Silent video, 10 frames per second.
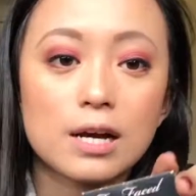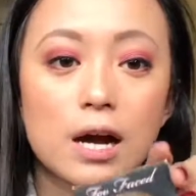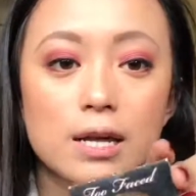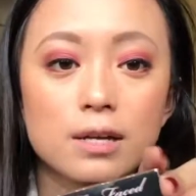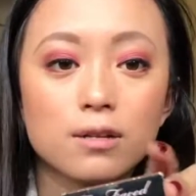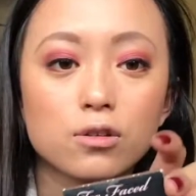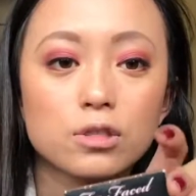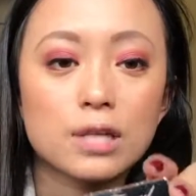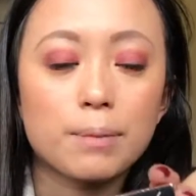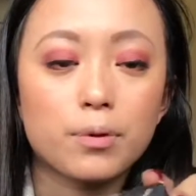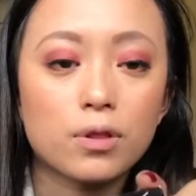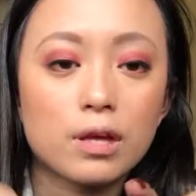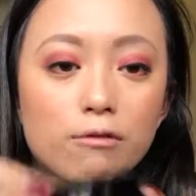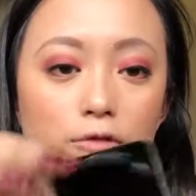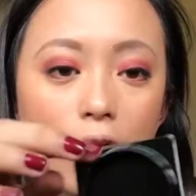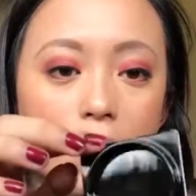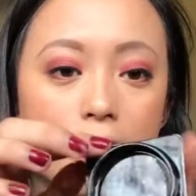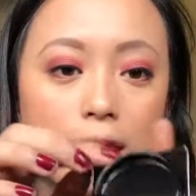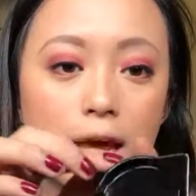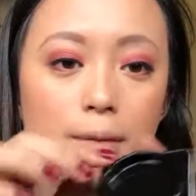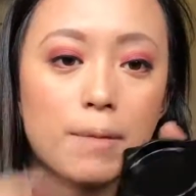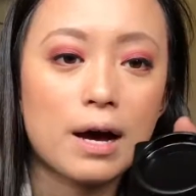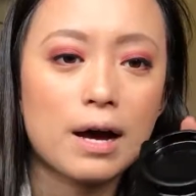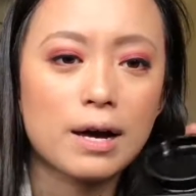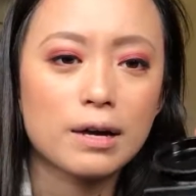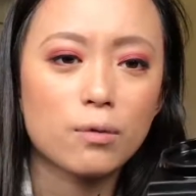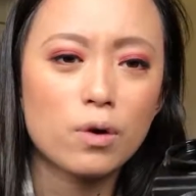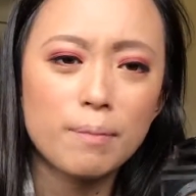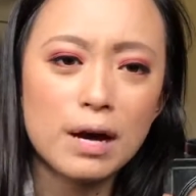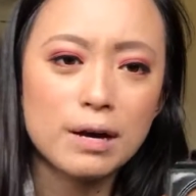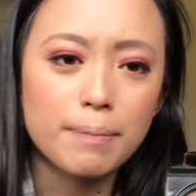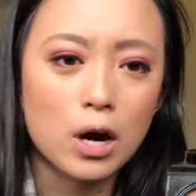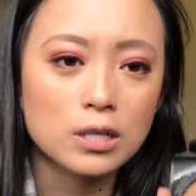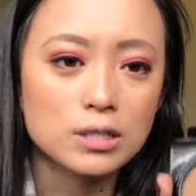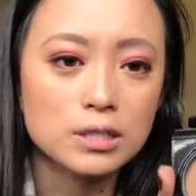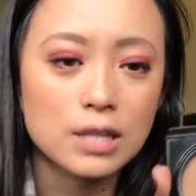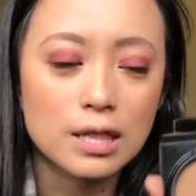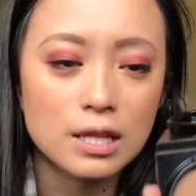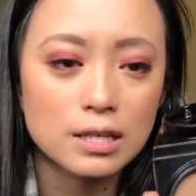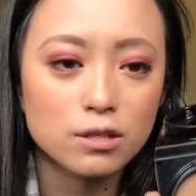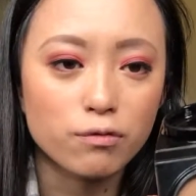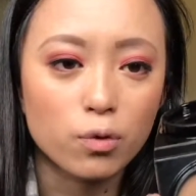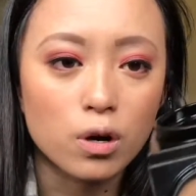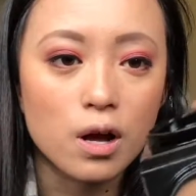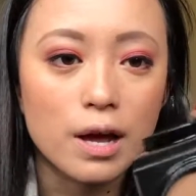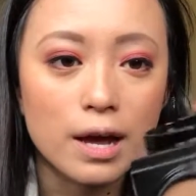I got it in a little sample thing in one of my boxes, I think Sephora,